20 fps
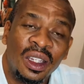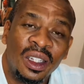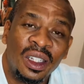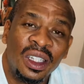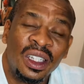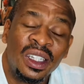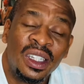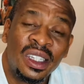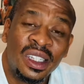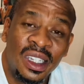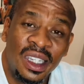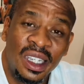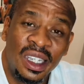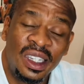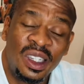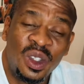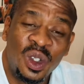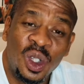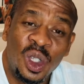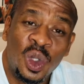
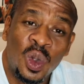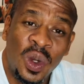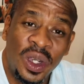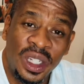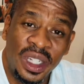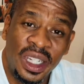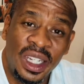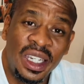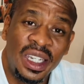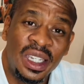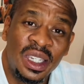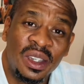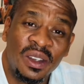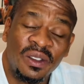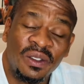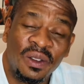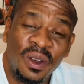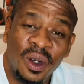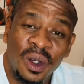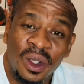it's quite easy
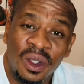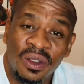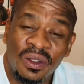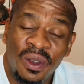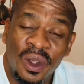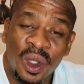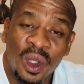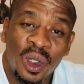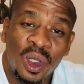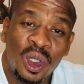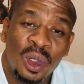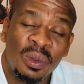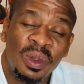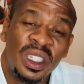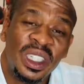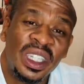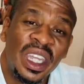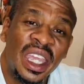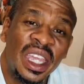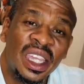for you to be
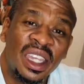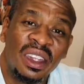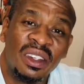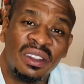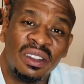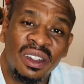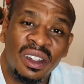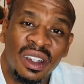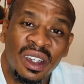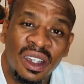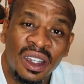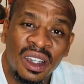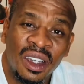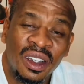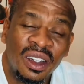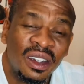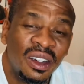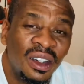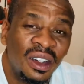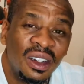taken
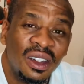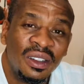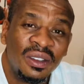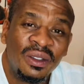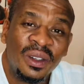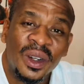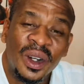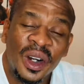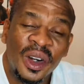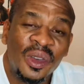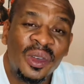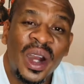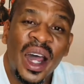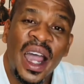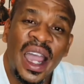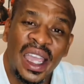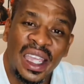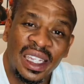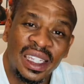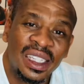for a
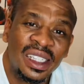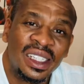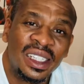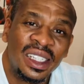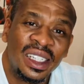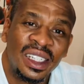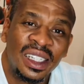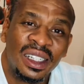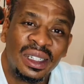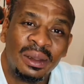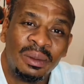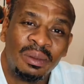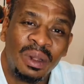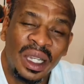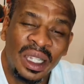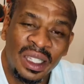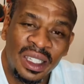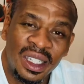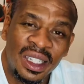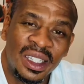ride by
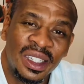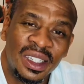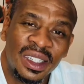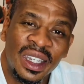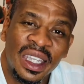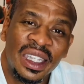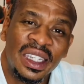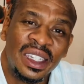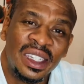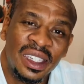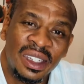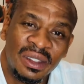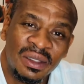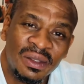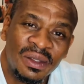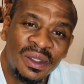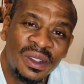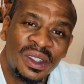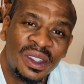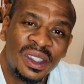these
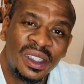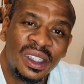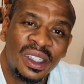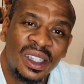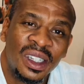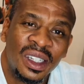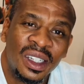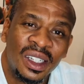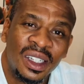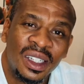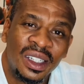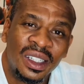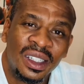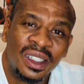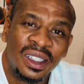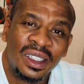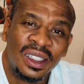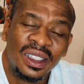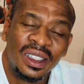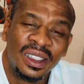natives.
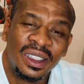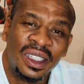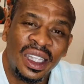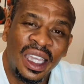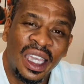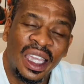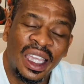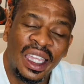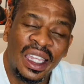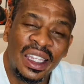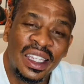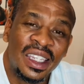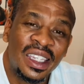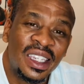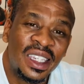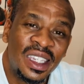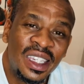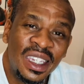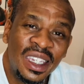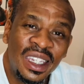They can
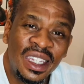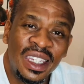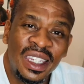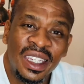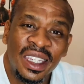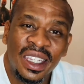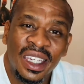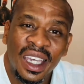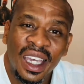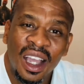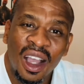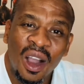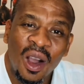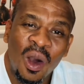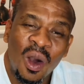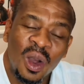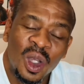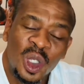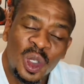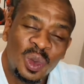see
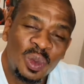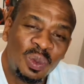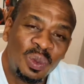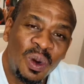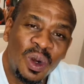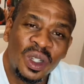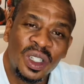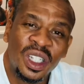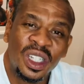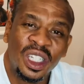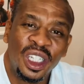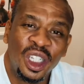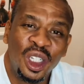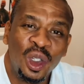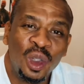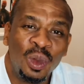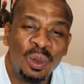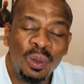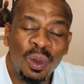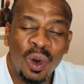or spot the
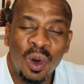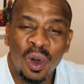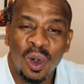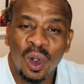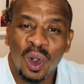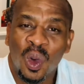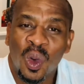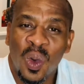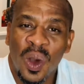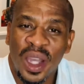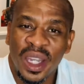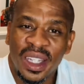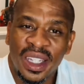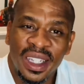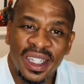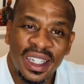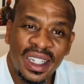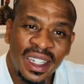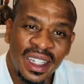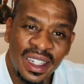loophole
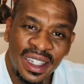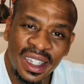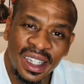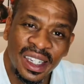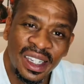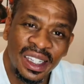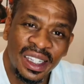quite easily